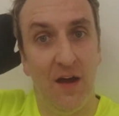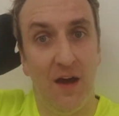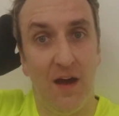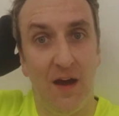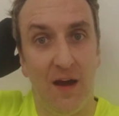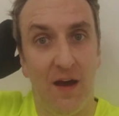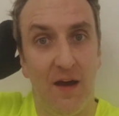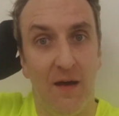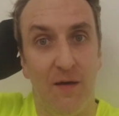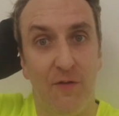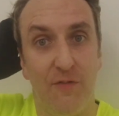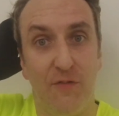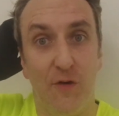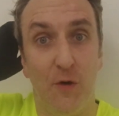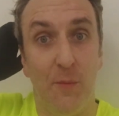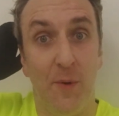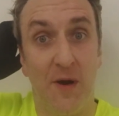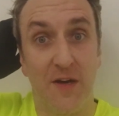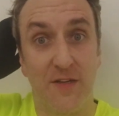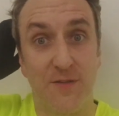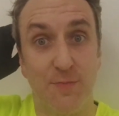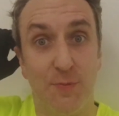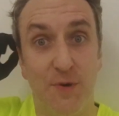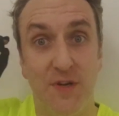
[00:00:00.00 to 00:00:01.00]
from
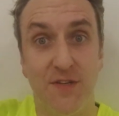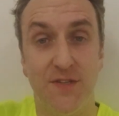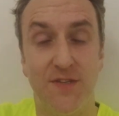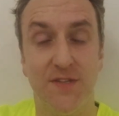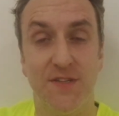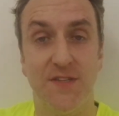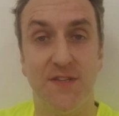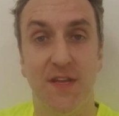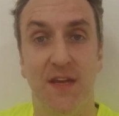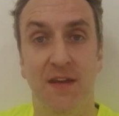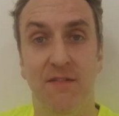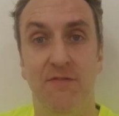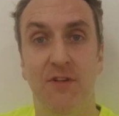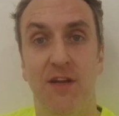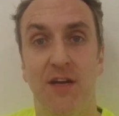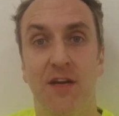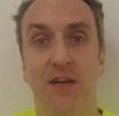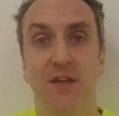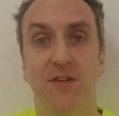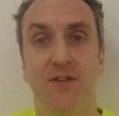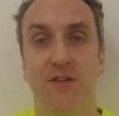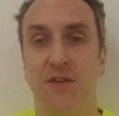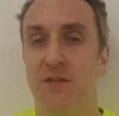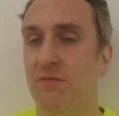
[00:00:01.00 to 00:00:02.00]
Uxbridge to
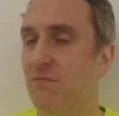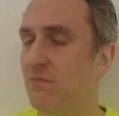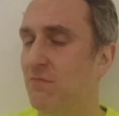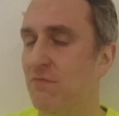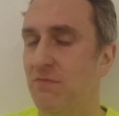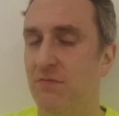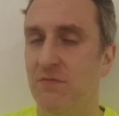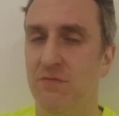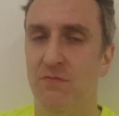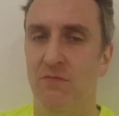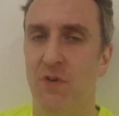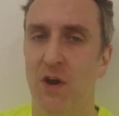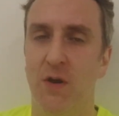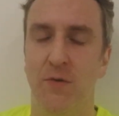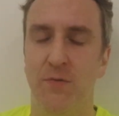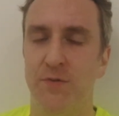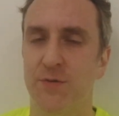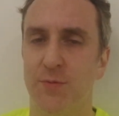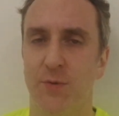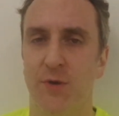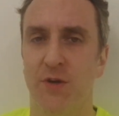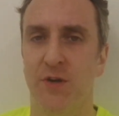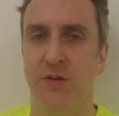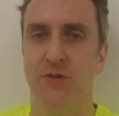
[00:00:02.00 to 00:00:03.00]
Stevenage. The
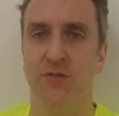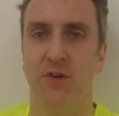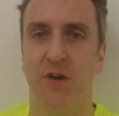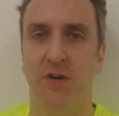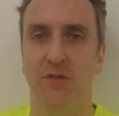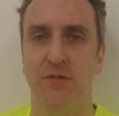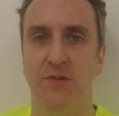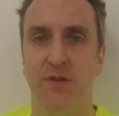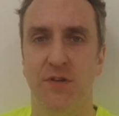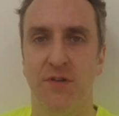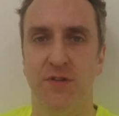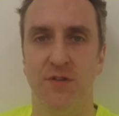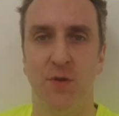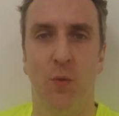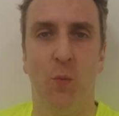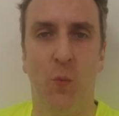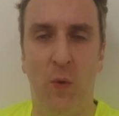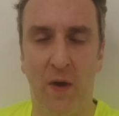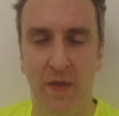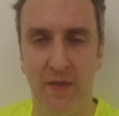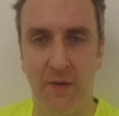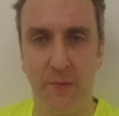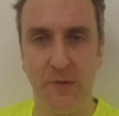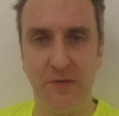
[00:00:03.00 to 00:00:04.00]
roads were atrocious, the
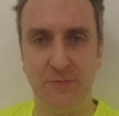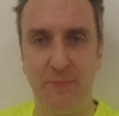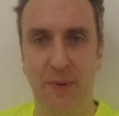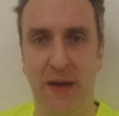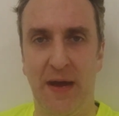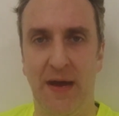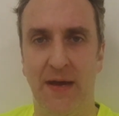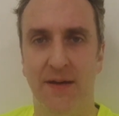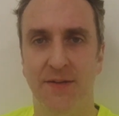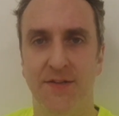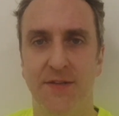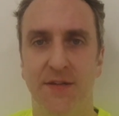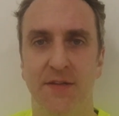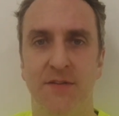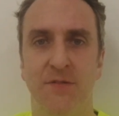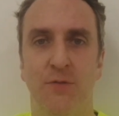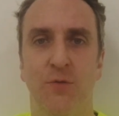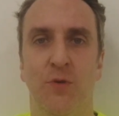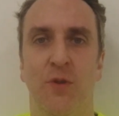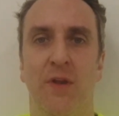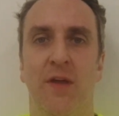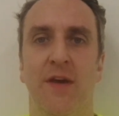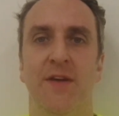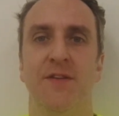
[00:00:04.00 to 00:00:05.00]
weather was bad. So there's
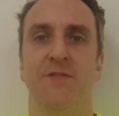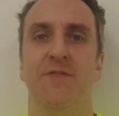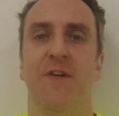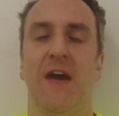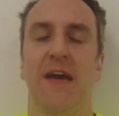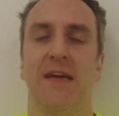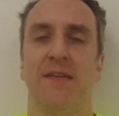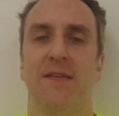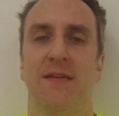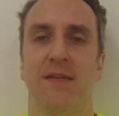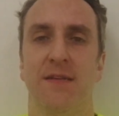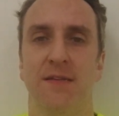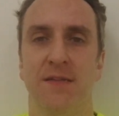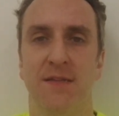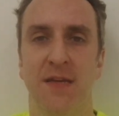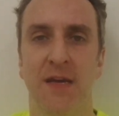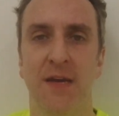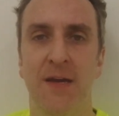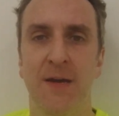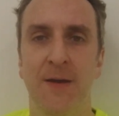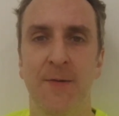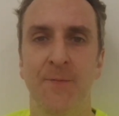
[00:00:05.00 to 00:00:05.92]
all those factors.